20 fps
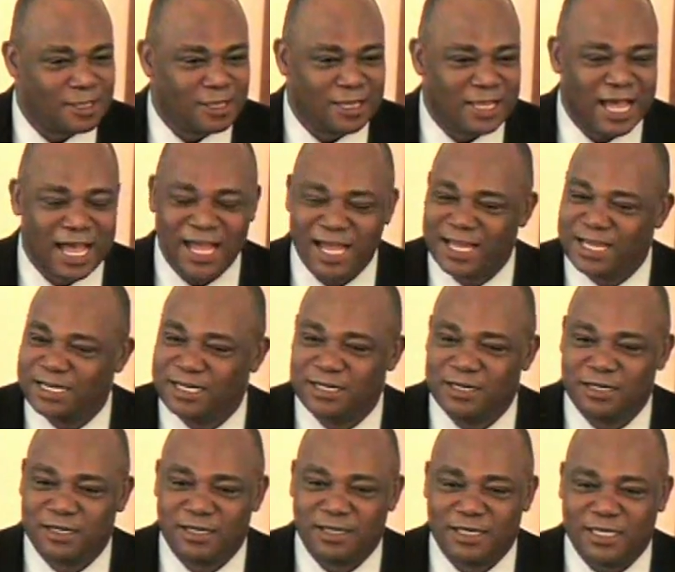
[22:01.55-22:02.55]
God
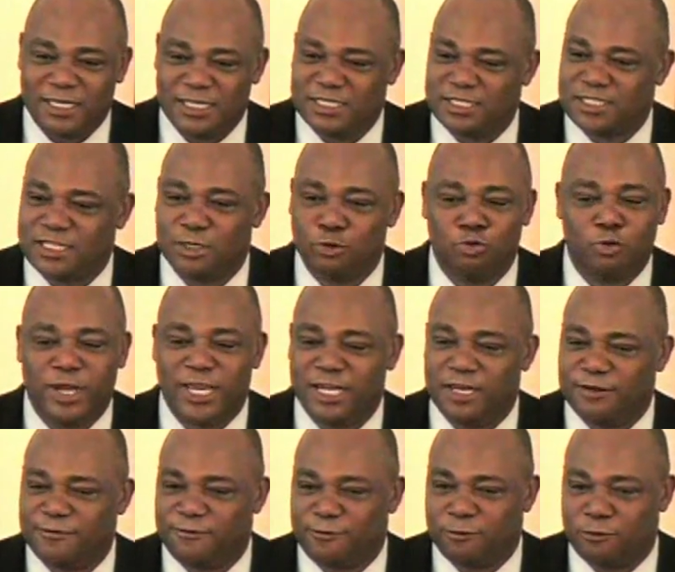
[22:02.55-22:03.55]
is still
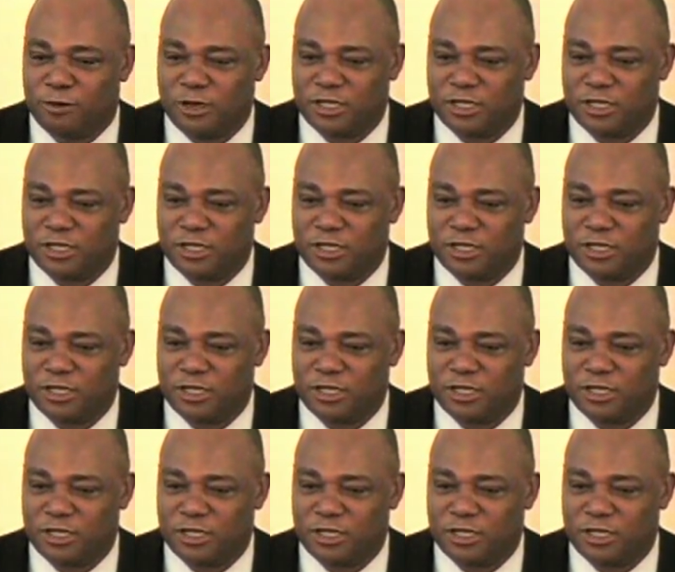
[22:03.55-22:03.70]
waiting for